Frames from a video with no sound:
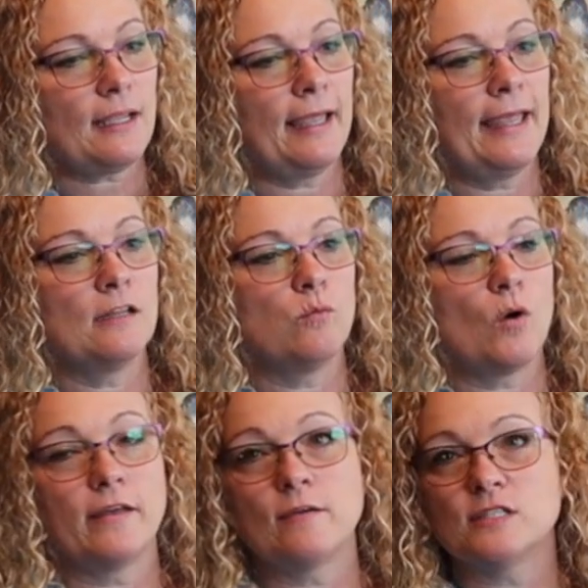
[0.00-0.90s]
And
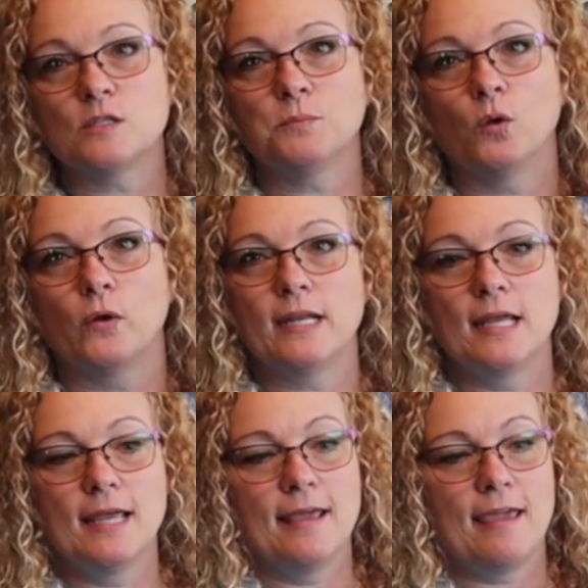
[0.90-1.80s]
while he was deployed,
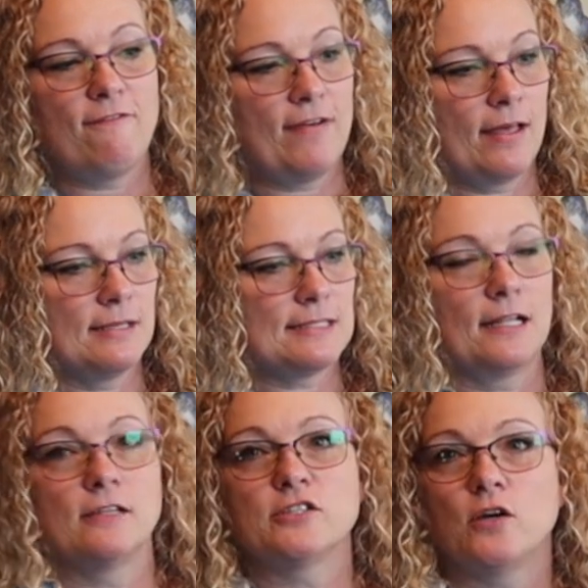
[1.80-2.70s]
he found this
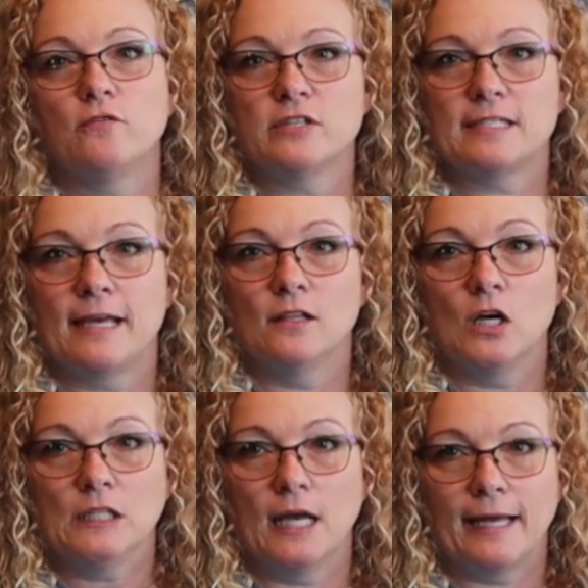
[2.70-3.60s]
telescope for sale
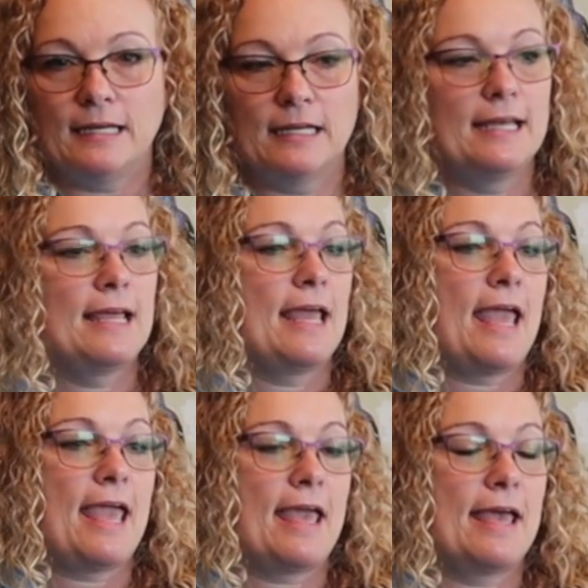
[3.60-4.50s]
online,
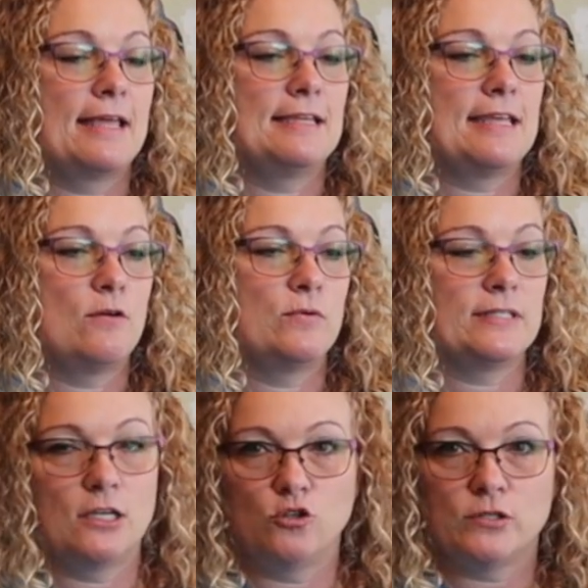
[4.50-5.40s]
and he
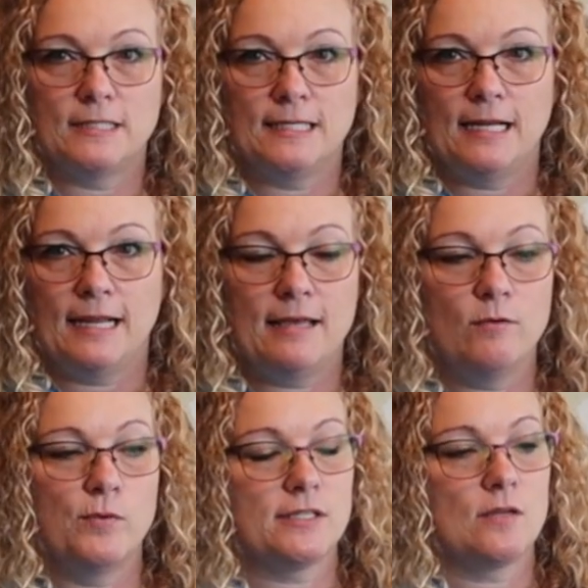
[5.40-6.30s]
was interested in it
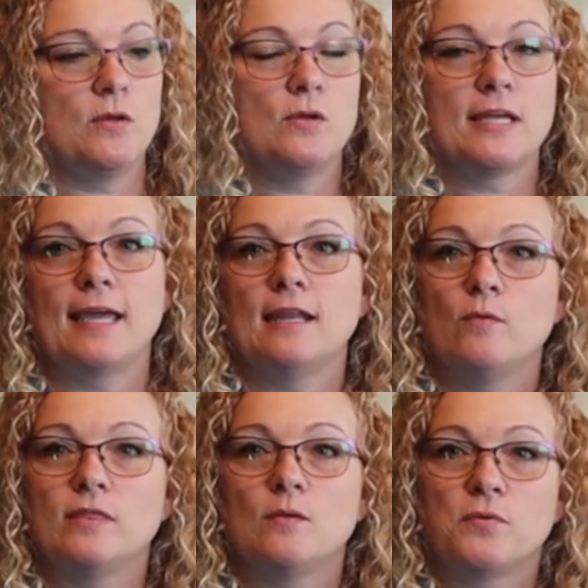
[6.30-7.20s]
and was communicating with the